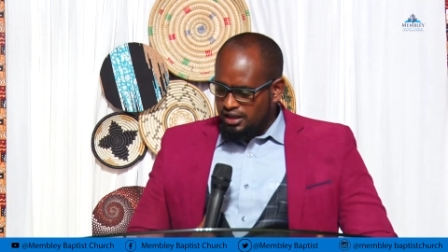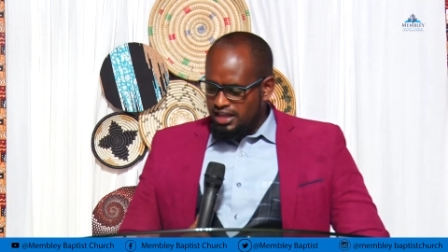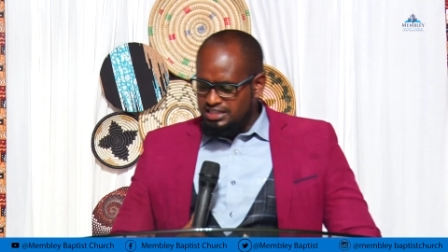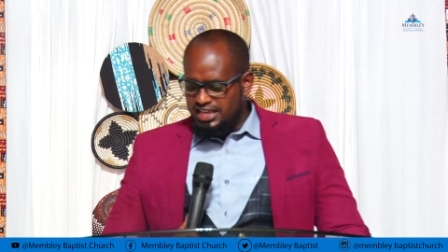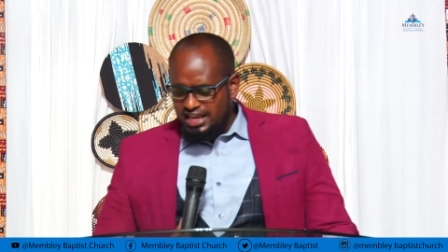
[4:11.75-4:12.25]

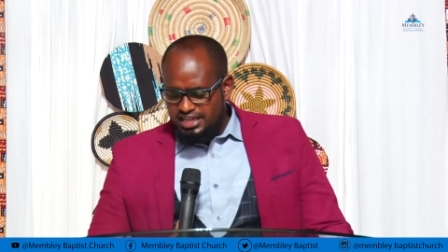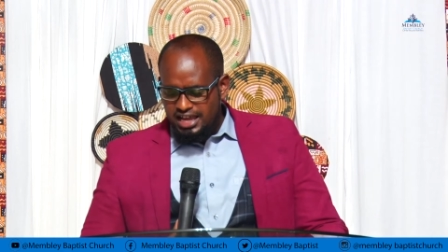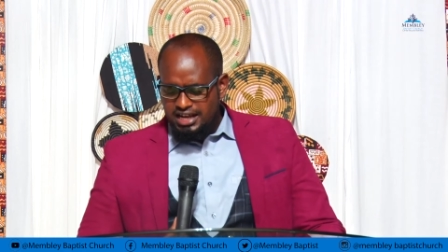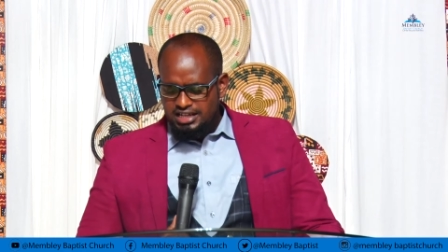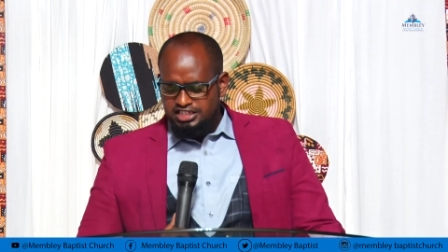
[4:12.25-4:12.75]

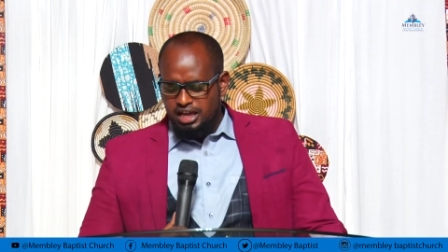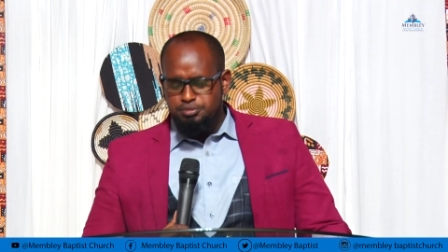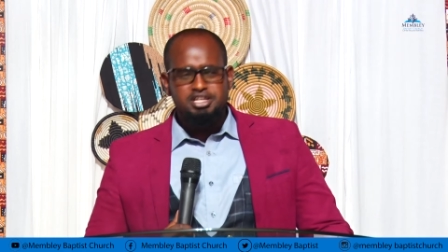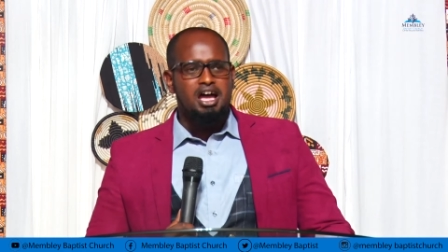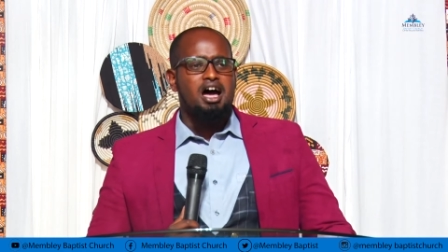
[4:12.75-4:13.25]
Ezekiel
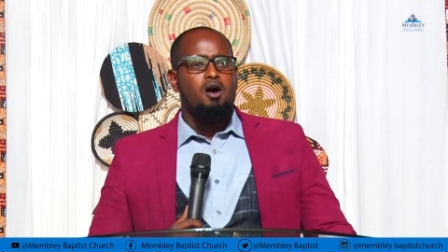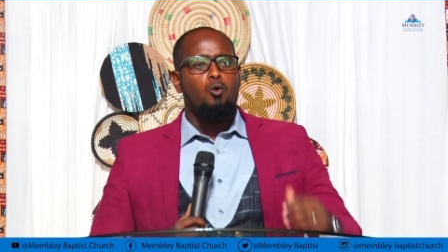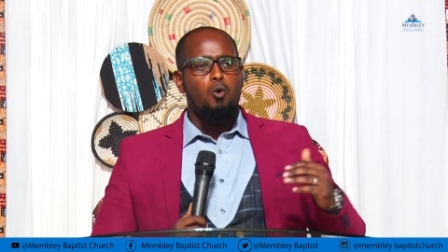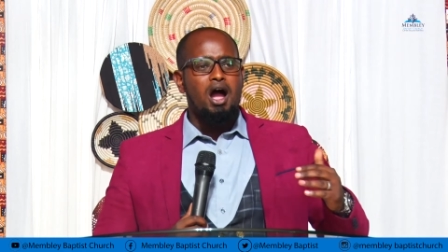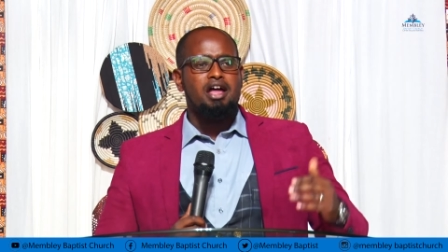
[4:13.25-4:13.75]
chapter
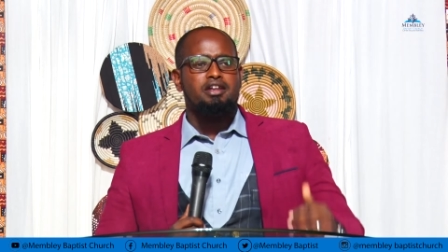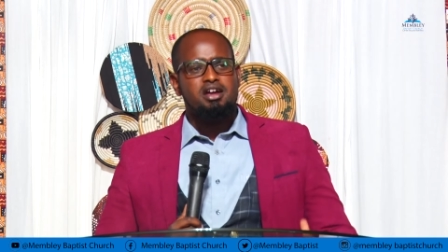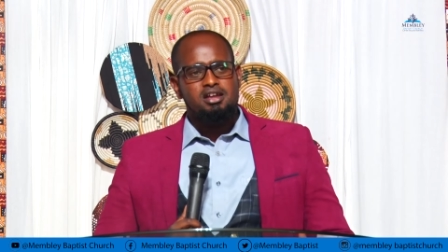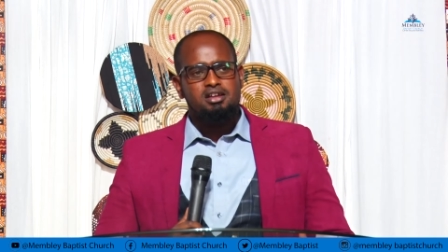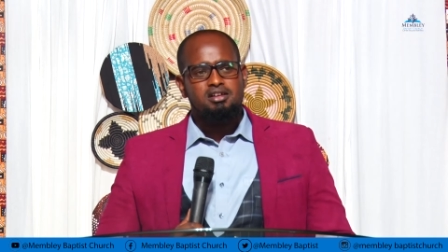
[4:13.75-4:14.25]
1
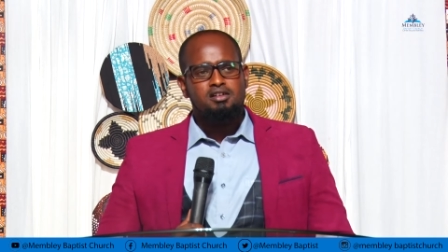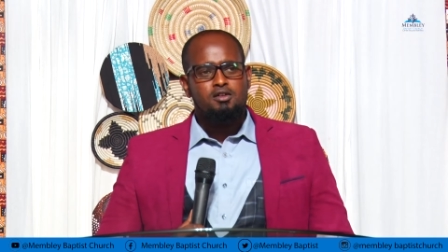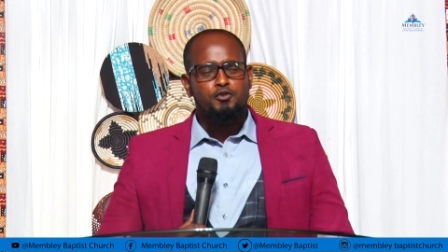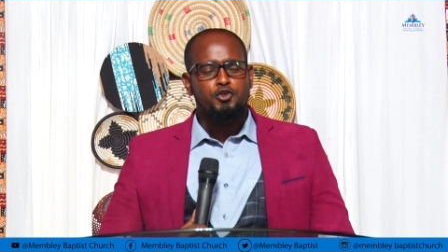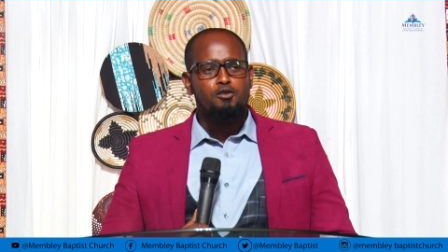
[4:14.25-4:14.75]

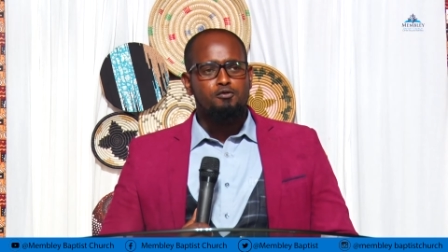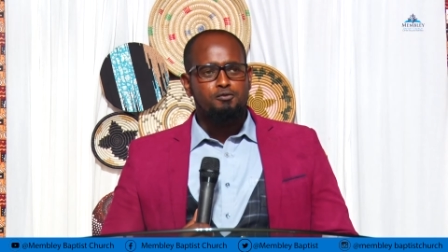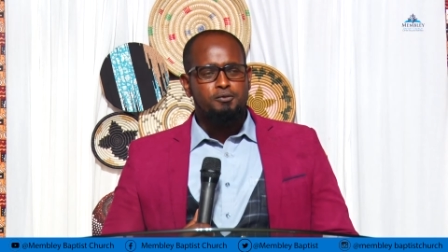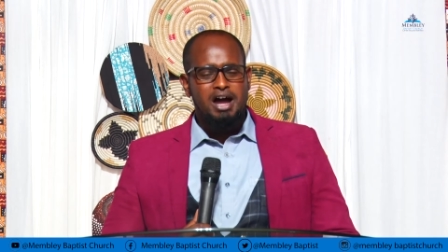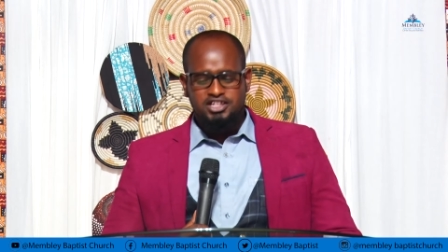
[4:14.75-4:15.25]
from
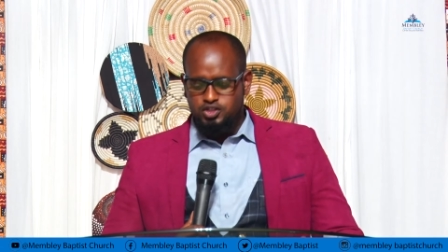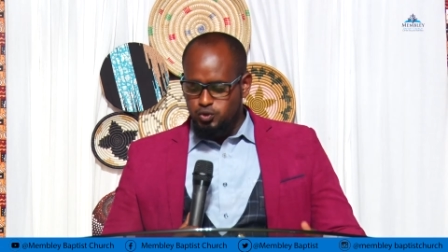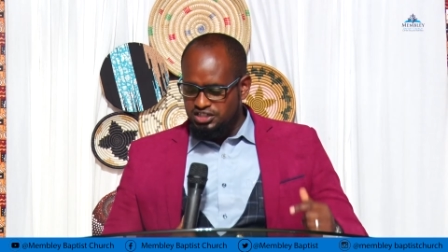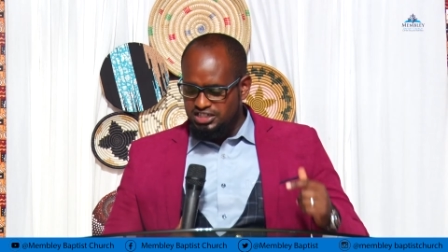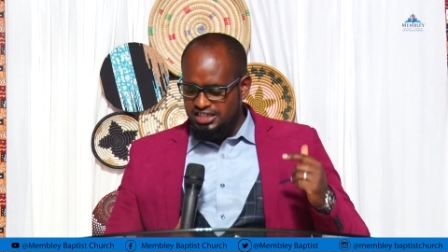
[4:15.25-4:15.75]
verse
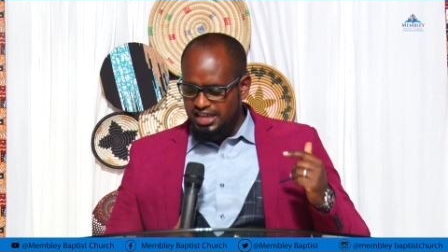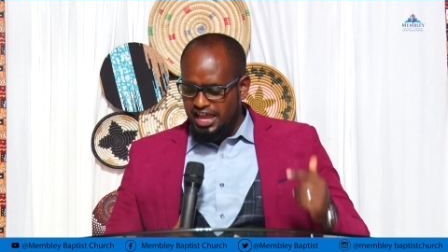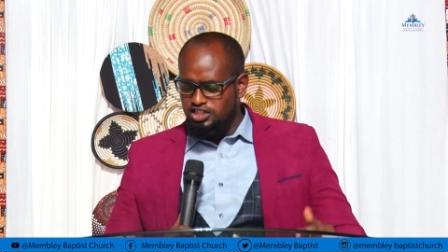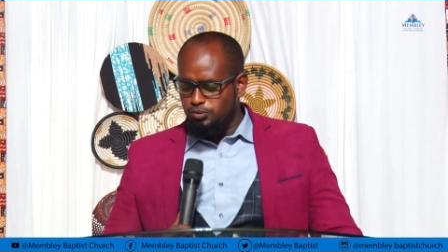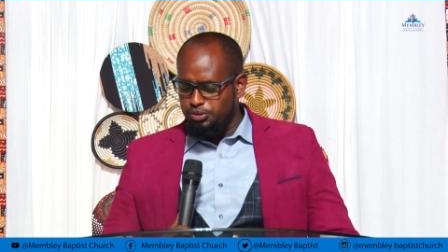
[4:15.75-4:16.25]

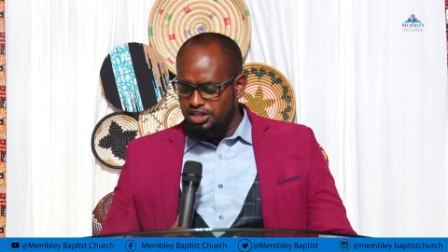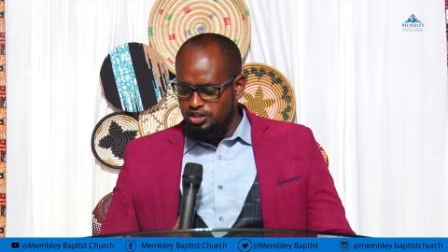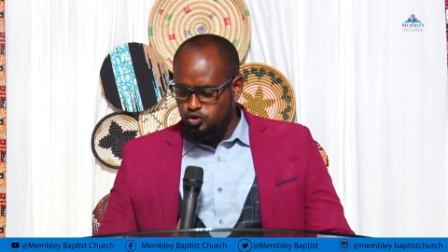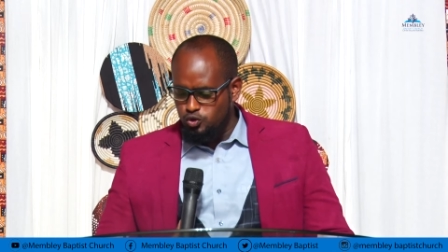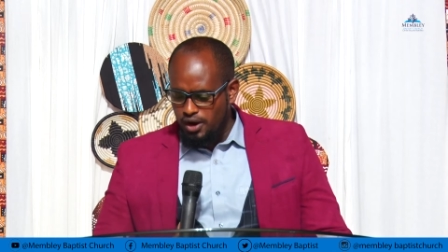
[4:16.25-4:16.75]

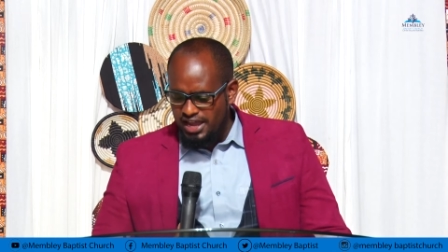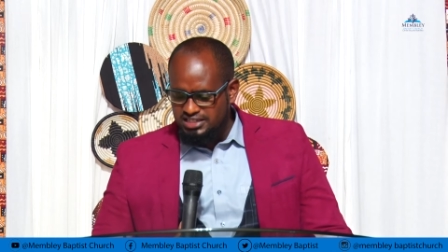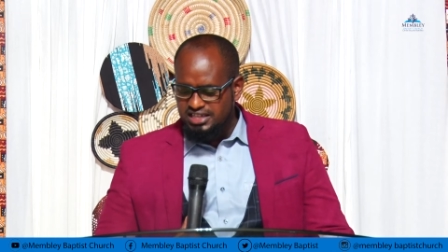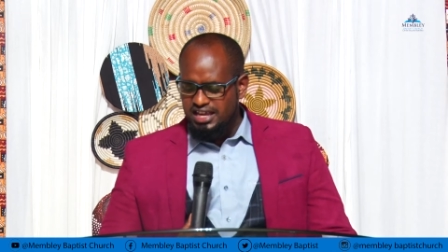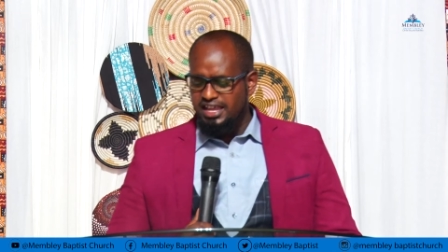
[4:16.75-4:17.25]
28b to
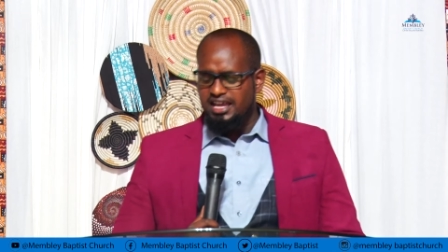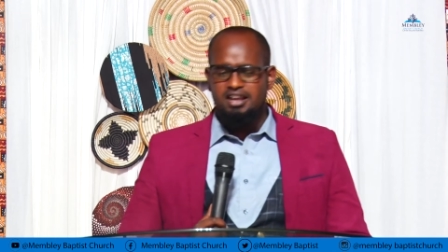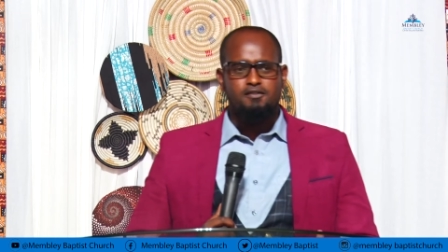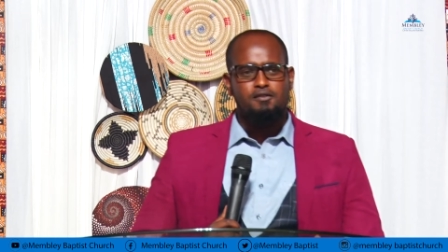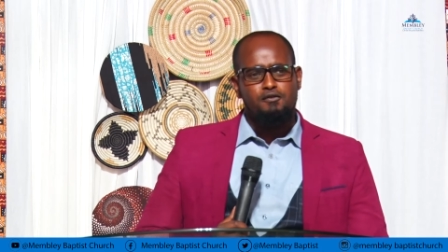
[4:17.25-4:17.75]

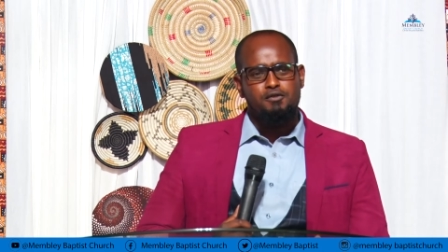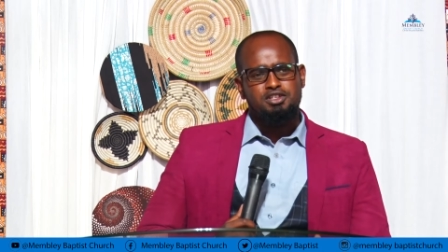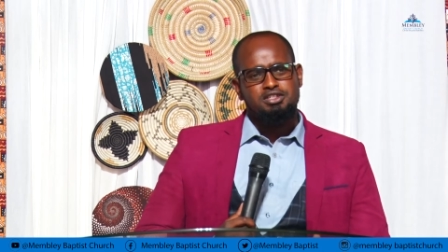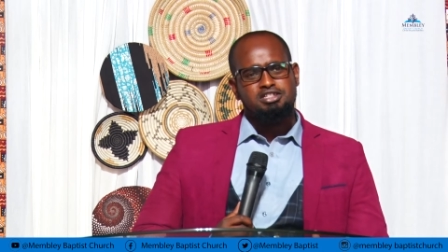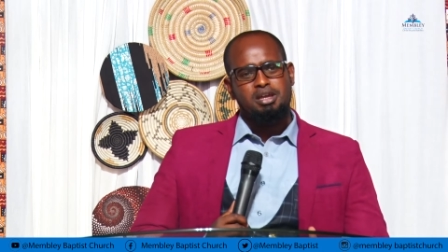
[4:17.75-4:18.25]
Ezekiel
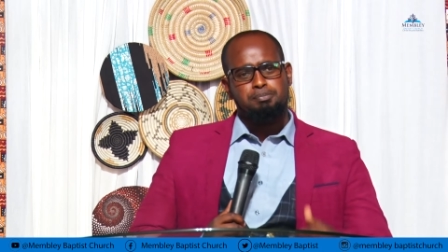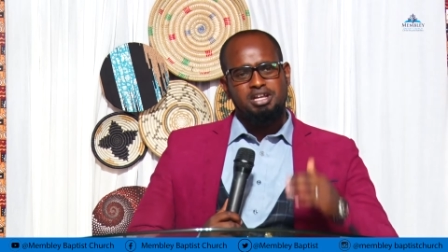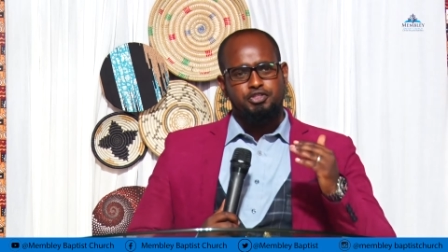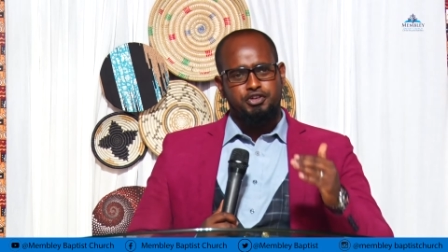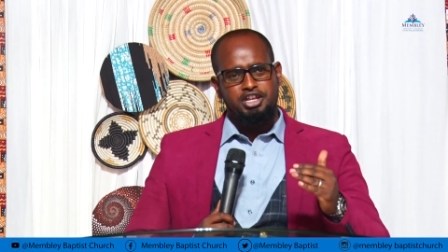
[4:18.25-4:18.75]

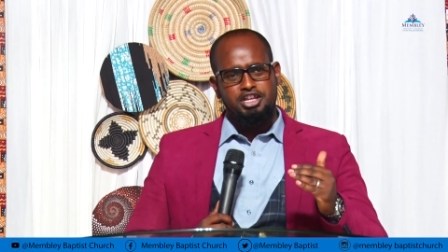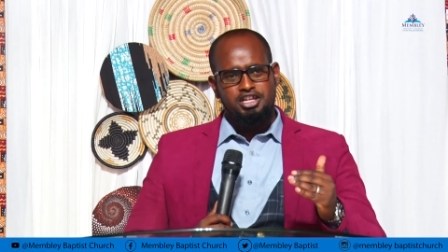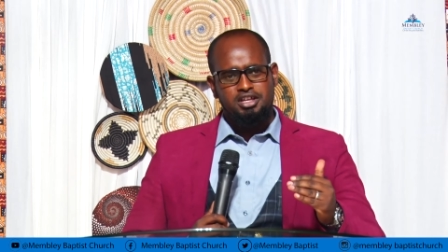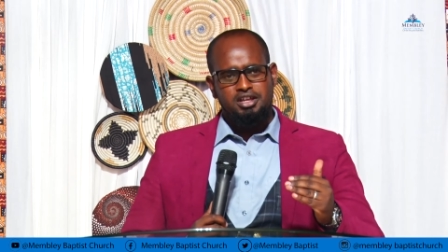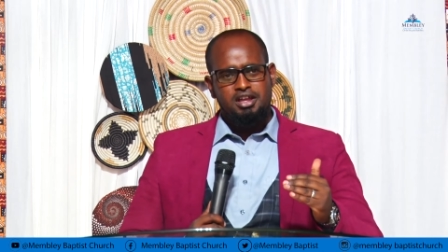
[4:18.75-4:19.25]
chapter
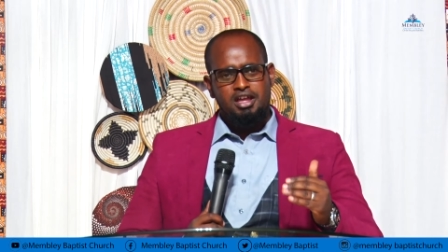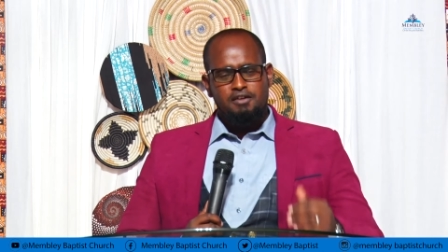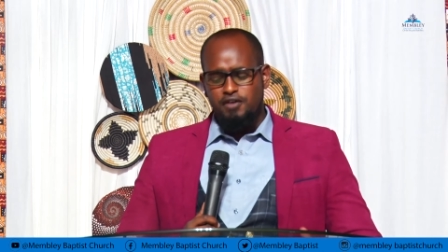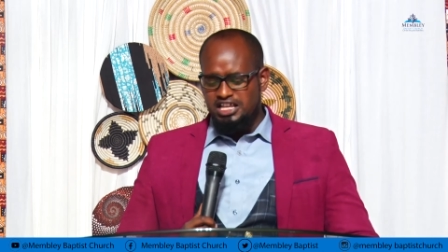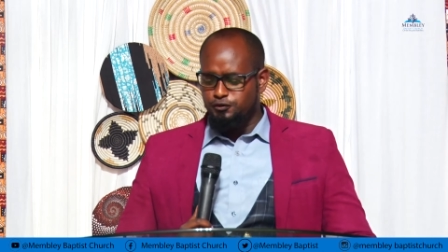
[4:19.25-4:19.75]
3
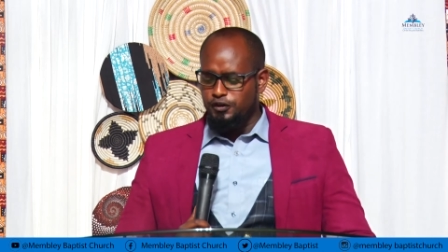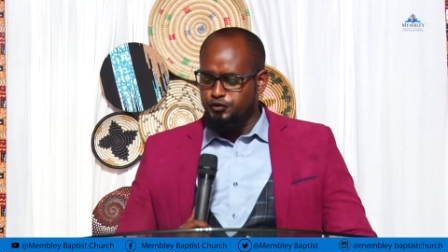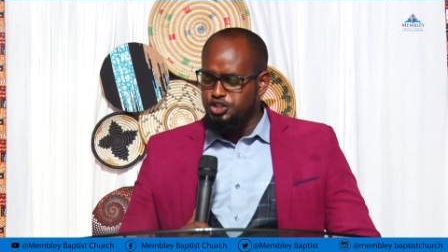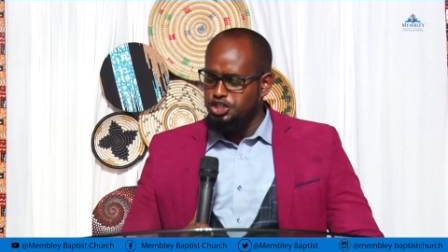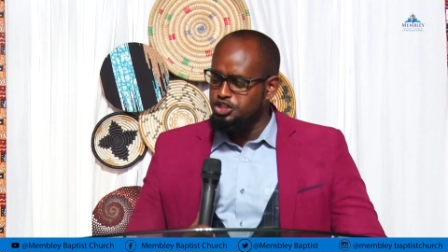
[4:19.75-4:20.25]
verse
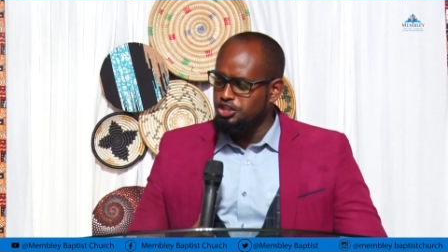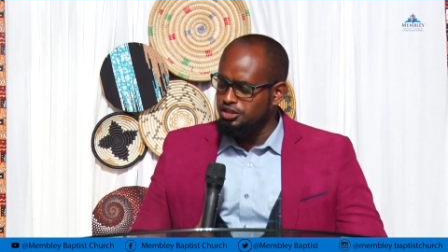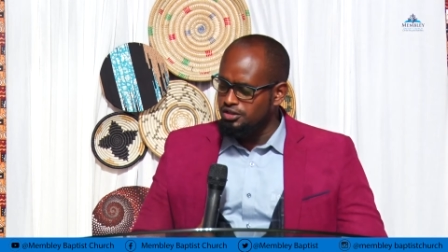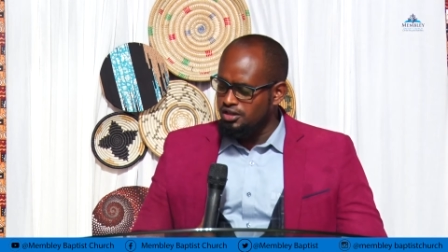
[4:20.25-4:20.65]
15.